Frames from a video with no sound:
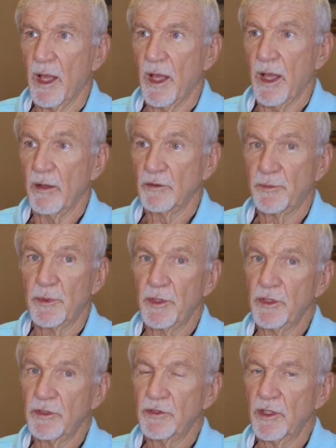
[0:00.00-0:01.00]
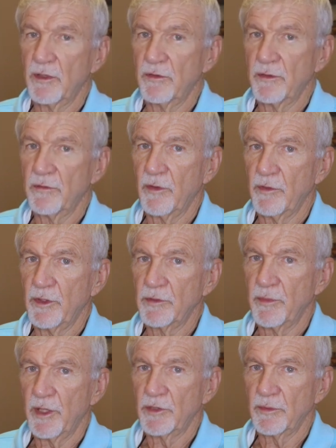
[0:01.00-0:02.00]
I was pretty conservative on these
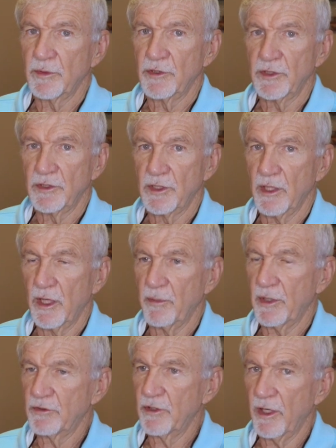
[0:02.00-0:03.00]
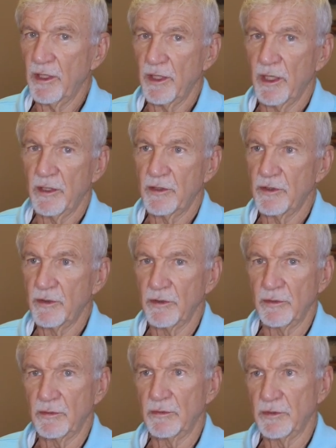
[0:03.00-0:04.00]
measurements this time. I tried not
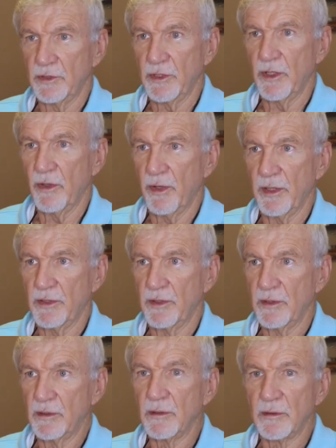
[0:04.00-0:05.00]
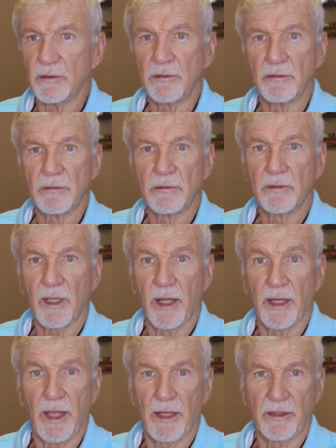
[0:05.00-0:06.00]
to, and I
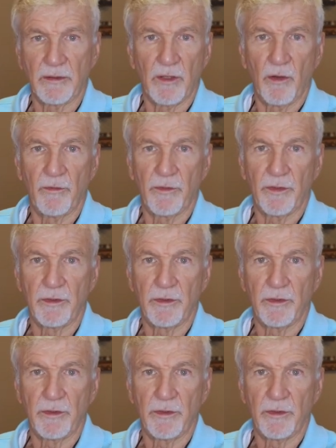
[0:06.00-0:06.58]
didn't go for the